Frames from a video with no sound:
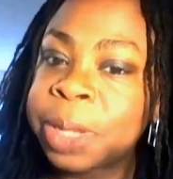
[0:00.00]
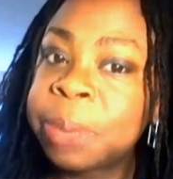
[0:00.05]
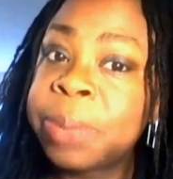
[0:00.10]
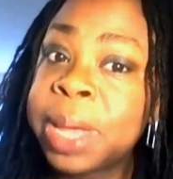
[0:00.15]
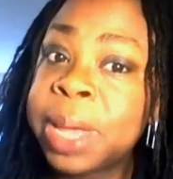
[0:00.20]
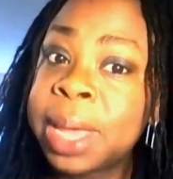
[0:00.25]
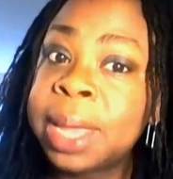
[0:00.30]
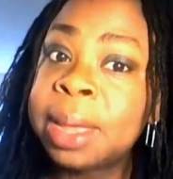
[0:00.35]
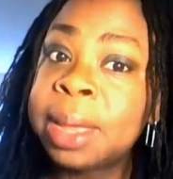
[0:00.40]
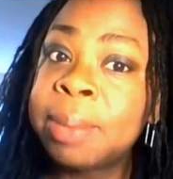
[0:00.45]

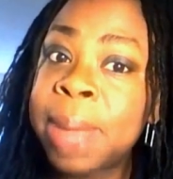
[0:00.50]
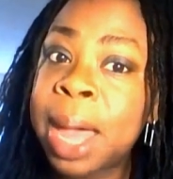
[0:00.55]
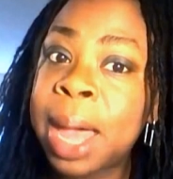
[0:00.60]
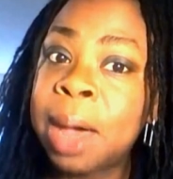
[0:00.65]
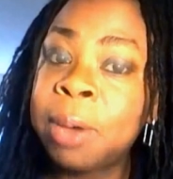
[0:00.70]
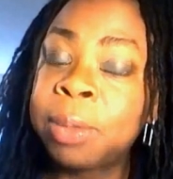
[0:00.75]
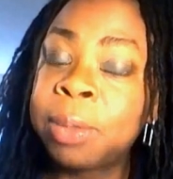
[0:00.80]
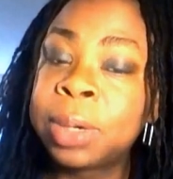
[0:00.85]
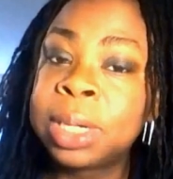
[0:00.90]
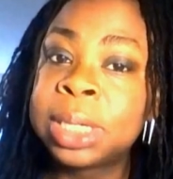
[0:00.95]
picky
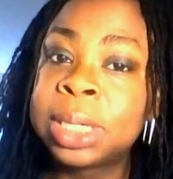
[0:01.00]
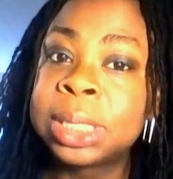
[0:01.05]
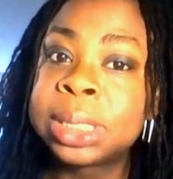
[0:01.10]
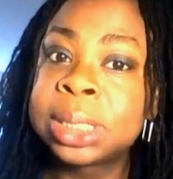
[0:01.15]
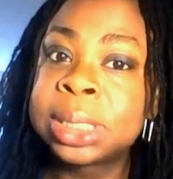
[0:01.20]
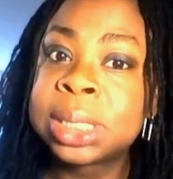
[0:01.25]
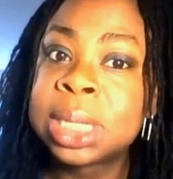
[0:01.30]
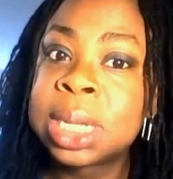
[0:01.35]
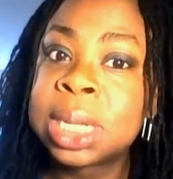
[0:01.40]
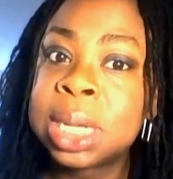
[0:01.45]
about
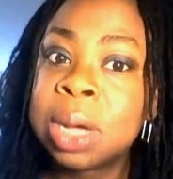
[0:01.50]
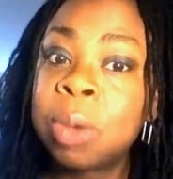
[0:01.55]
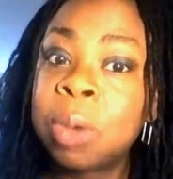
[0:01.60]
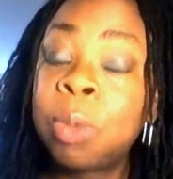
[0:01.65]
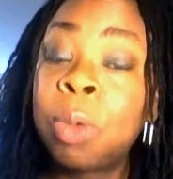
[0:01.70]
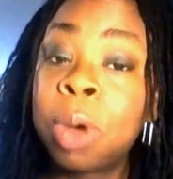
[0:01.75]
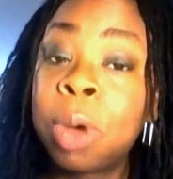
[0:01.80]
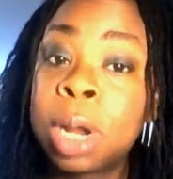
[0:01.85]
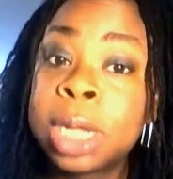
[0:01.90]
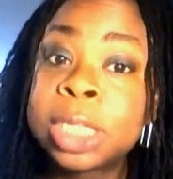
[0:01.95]
was
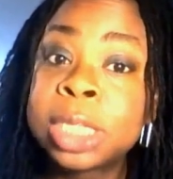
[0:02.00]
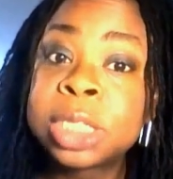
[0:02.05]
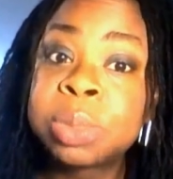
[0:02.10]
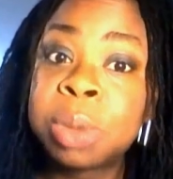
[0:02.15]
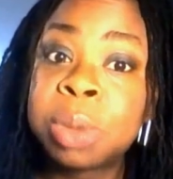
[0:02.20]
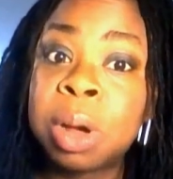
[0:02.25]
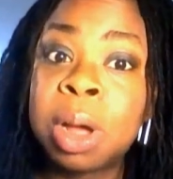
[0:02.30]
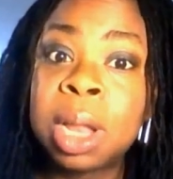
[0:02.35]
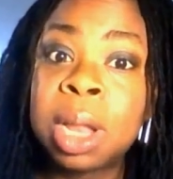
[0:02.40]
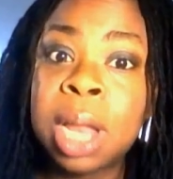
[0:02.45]
wanting
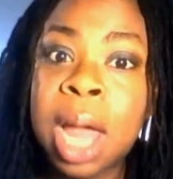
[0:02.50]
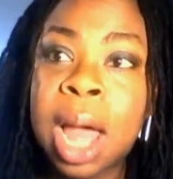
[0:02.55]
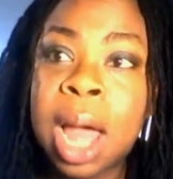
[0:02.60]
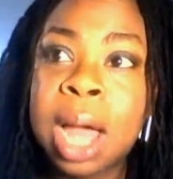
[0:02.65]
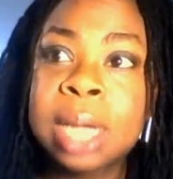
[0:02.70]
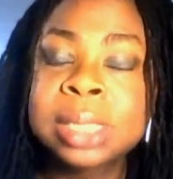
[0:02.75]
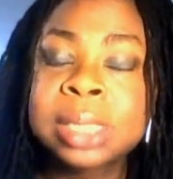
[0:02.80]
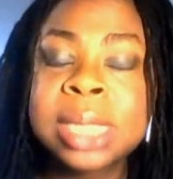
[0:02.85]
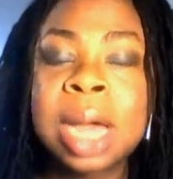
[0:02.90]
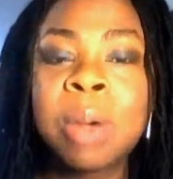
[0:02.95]
small
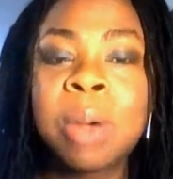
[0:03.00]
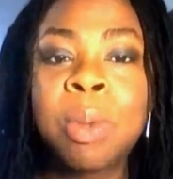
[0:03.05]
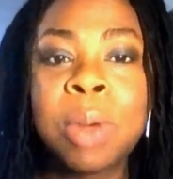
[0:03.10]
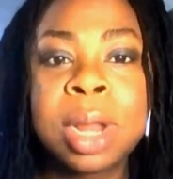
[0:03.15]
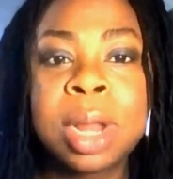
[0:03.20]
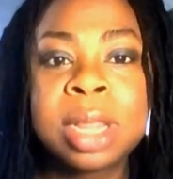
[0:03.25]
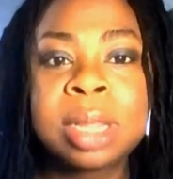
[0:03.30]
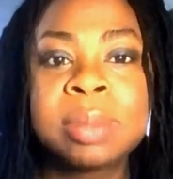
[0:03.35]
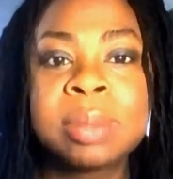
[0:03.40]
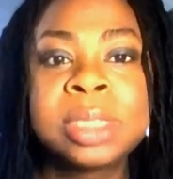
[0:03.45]
locks. I
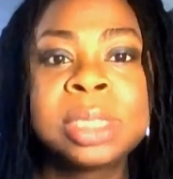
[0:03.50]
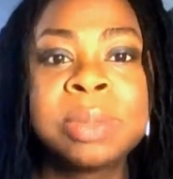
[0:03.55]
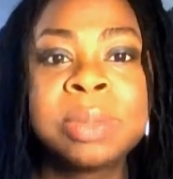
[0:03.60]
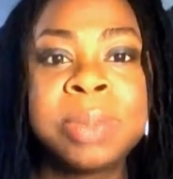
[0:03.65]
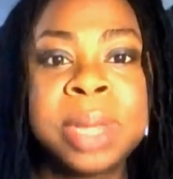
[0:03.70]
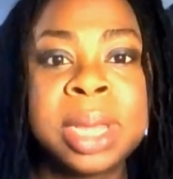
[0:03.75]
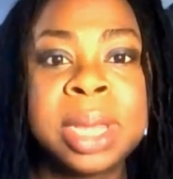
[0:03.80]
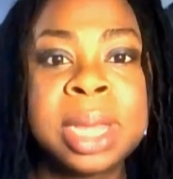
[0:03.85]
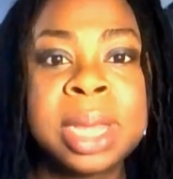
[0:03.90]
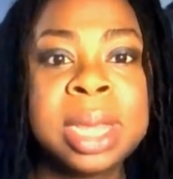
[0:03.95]
wanted them to
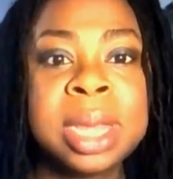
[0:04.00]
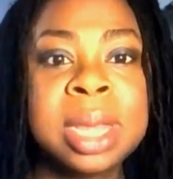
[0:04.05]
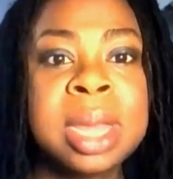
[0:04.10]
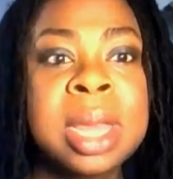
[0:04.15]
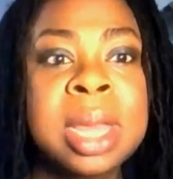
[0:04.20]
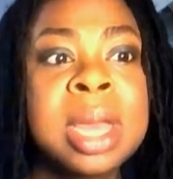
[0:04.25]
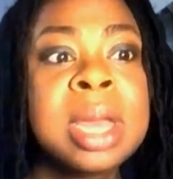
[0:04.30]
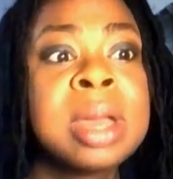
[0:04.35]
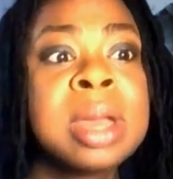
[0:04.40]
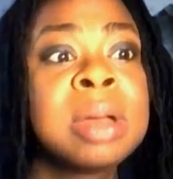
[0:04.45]
be
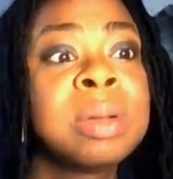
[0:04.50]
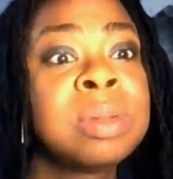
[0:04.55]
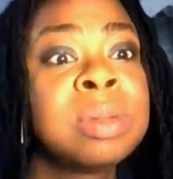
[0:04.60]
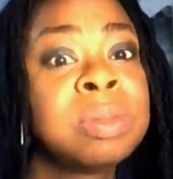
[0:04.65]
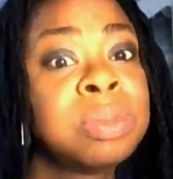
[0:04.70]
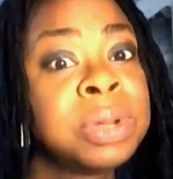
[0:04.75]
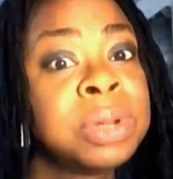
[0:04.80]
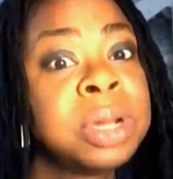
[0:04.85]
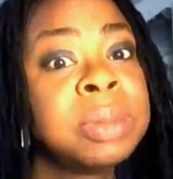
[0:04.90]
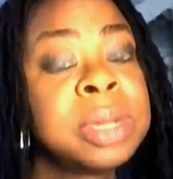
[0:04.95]

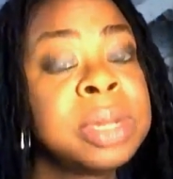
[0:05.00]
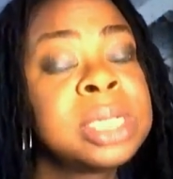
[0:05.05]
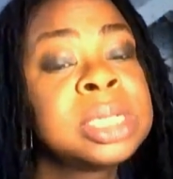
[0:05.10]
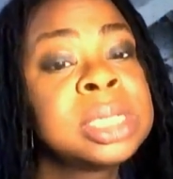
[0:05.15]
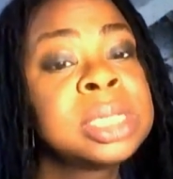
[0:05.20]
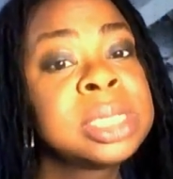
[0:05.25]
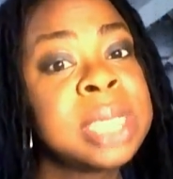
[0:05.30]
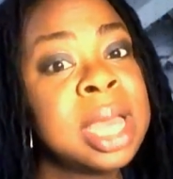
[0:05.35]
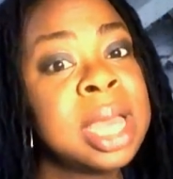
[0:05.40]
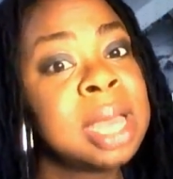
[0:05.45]
pretty much
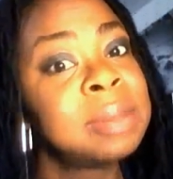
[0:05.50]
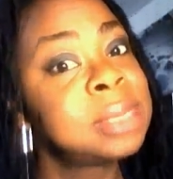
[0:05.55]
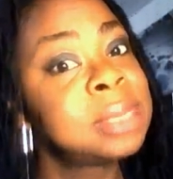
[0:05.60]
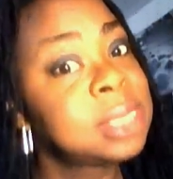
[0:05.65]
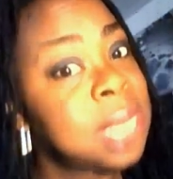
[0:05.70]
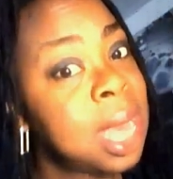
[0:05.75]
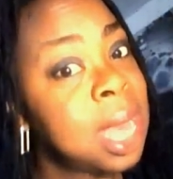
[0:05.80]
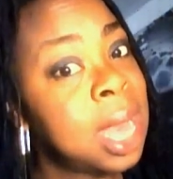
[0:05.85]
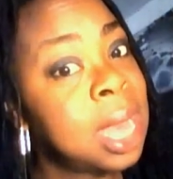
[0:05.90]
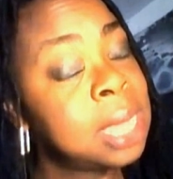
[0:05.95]
the same
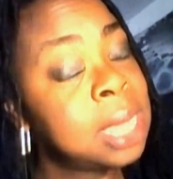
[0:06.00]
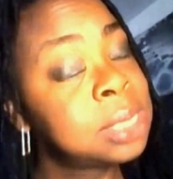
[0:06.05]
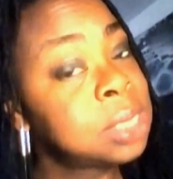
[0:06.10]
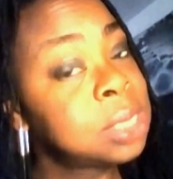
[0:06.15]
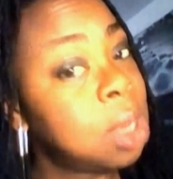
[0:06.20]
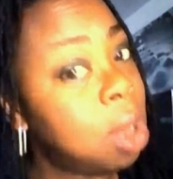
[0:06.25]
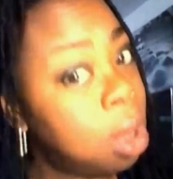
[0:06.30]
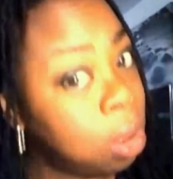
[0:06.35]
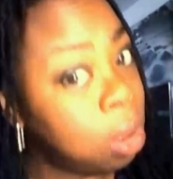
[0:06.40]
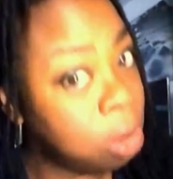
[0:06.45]

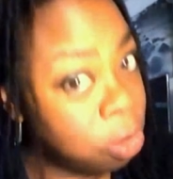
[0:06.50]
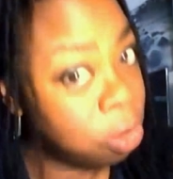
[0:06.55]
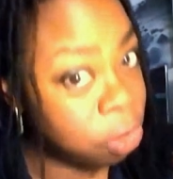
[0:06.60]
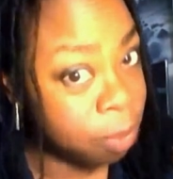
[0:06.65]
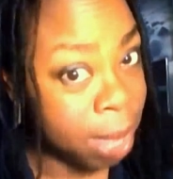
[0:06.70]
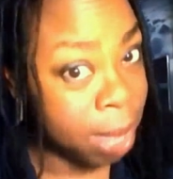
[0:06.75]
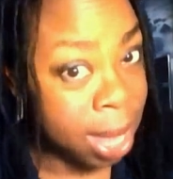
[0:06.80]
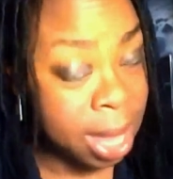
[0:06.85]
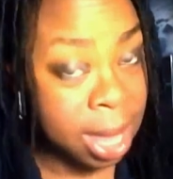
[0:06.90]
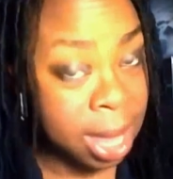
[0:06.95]
size all over
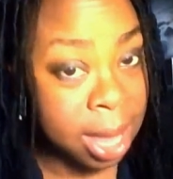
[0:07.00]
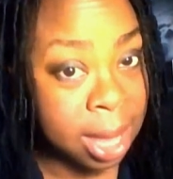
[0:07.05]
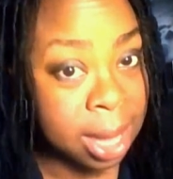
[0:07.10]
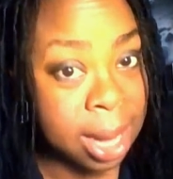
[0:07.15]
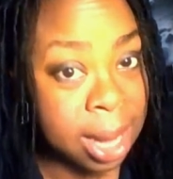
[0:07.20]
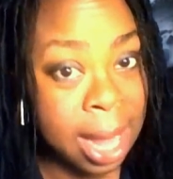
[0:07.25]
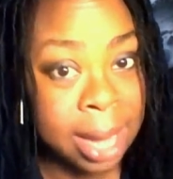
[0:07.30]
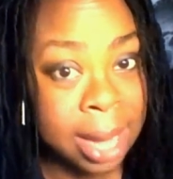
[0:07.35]
my head.